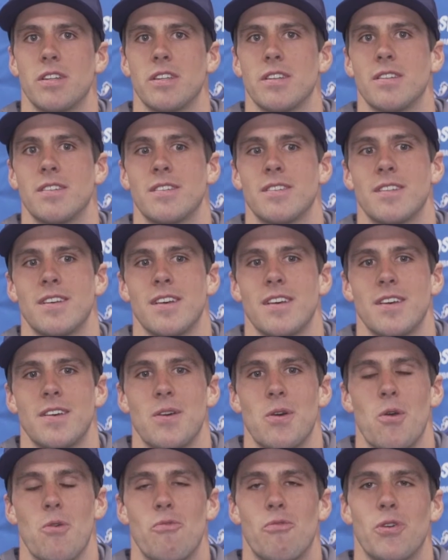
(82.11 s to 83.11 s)
And
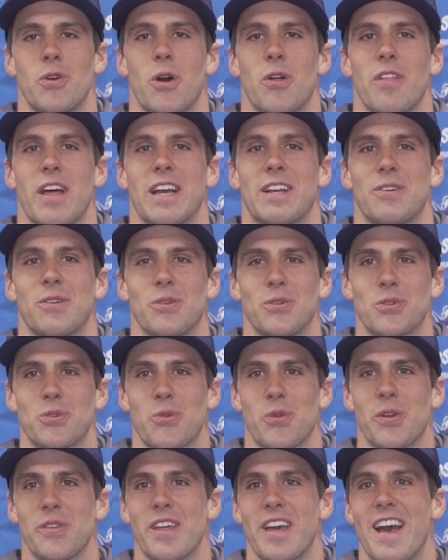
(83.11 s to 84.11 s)
hopefully all that goal
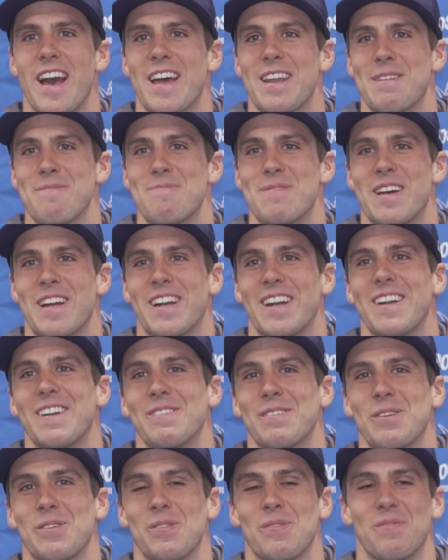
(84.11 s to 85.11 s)
scoring they had up
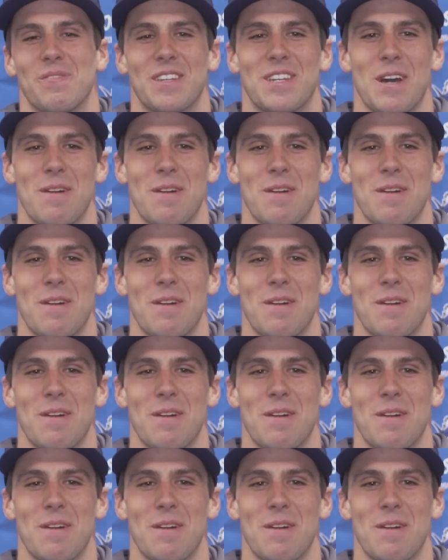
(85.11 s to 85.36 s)
there will